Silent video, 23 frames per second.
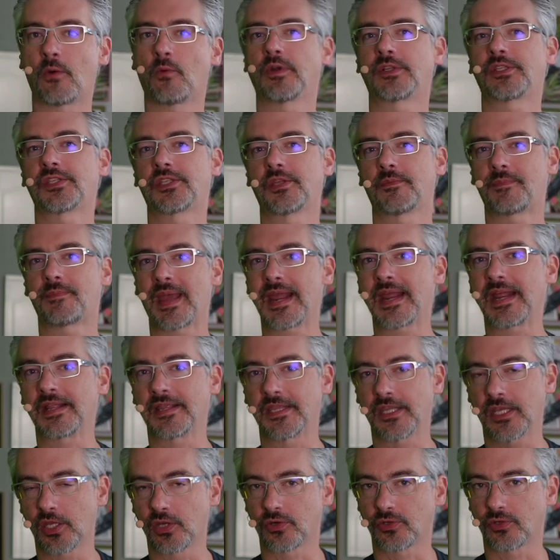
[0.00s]
What's the pain
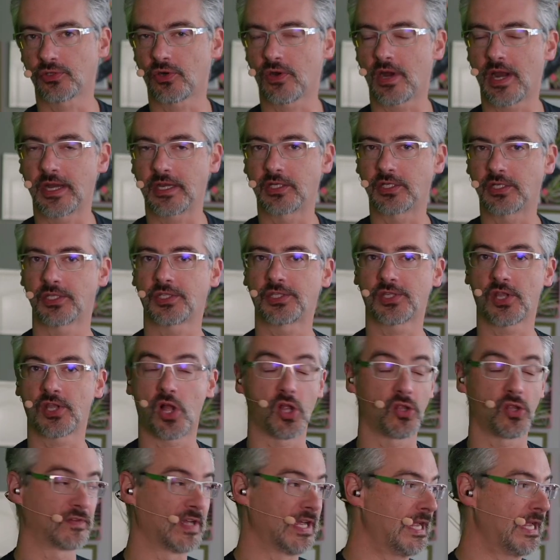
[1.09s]
that you're trying to
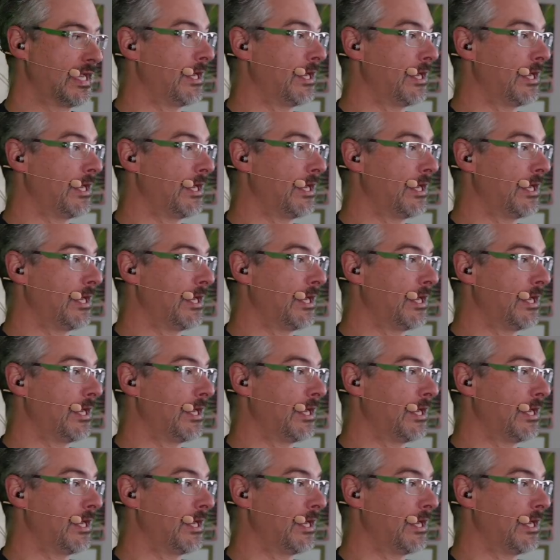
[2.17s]
solve?